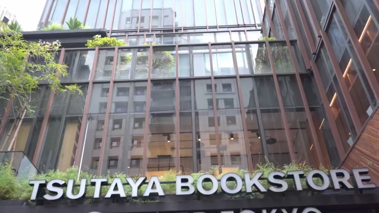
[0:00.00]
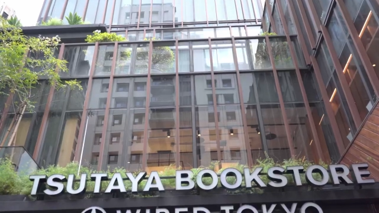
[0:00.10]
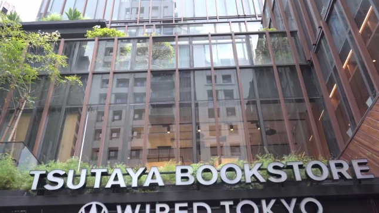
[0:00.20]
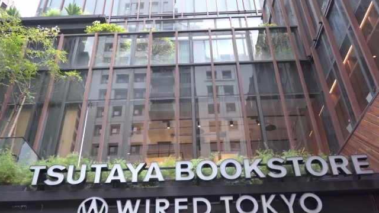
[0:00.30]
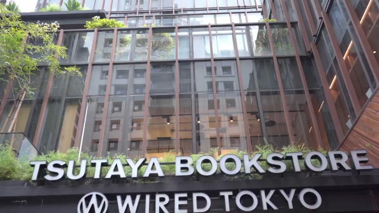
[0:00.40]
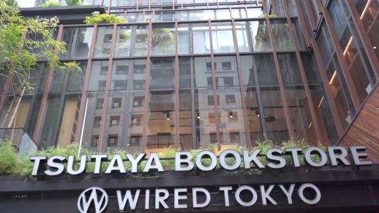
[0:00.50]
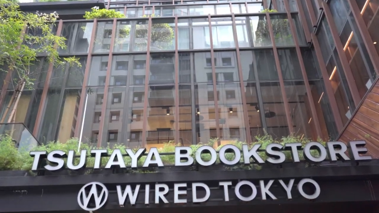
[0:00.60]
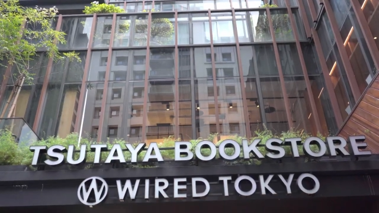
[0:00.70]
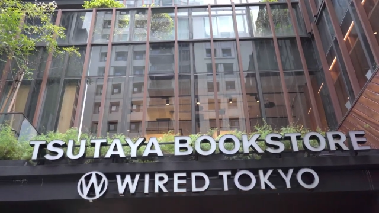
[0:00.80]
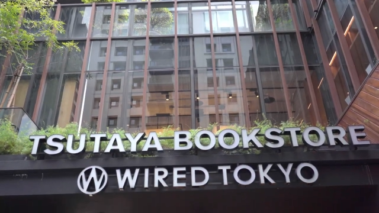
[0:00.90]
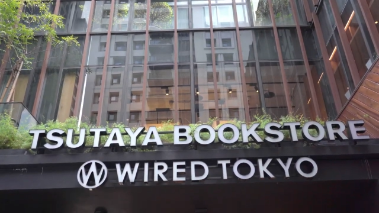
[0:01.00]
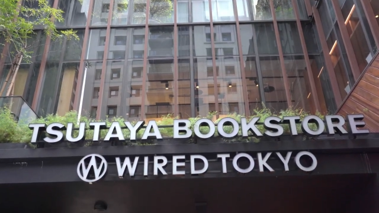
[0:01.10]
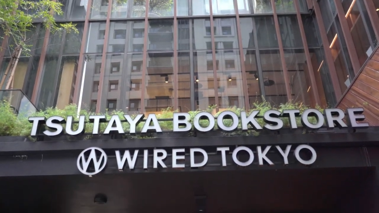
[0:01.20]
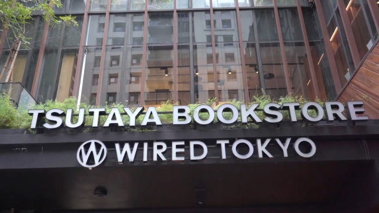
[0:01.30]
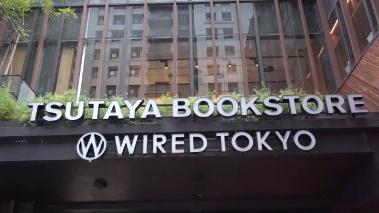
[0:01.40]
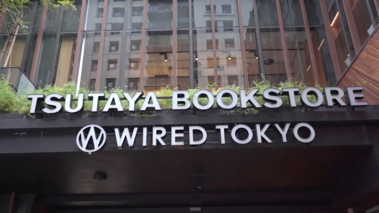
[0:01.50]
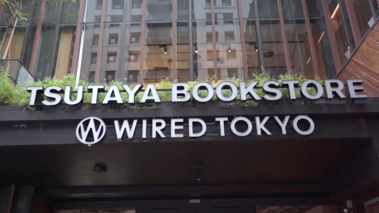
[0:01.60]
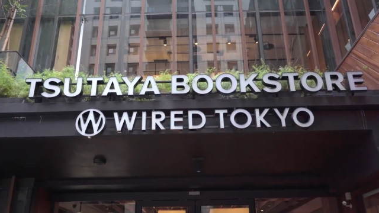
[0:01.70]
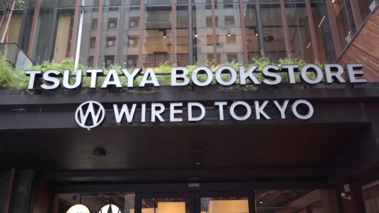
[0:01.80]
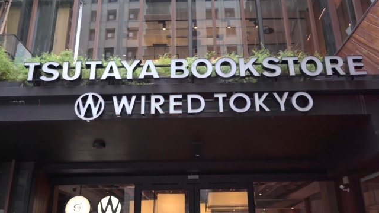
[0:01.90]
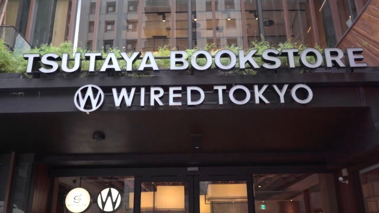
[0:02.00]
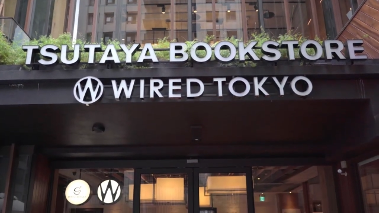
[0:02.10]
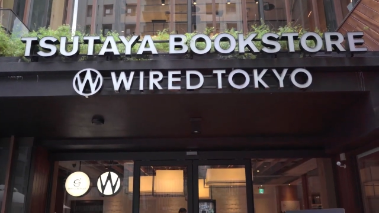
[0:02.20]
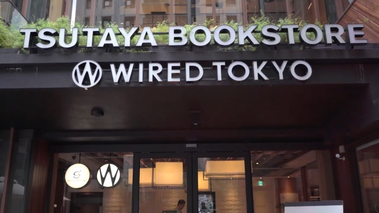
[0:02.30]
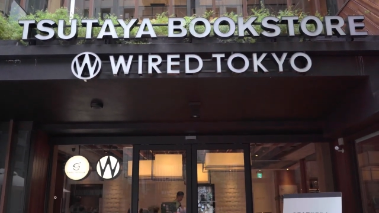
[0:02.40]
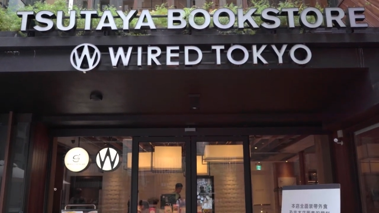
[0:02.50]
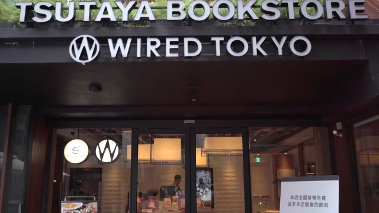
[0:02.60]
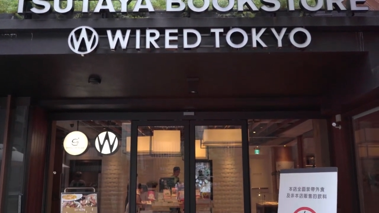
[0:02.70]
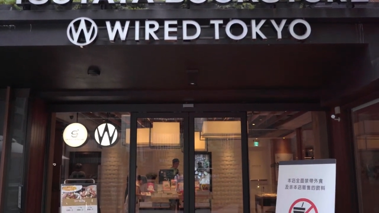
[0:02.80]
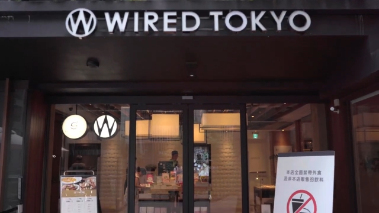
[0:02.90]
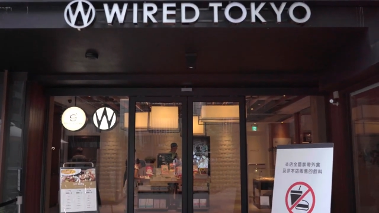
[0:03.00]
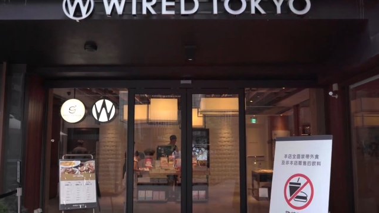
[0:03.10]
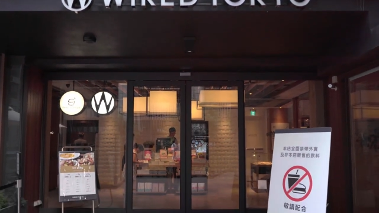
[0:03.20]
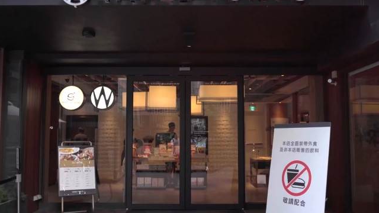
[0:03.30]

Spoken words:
(no speaker visible)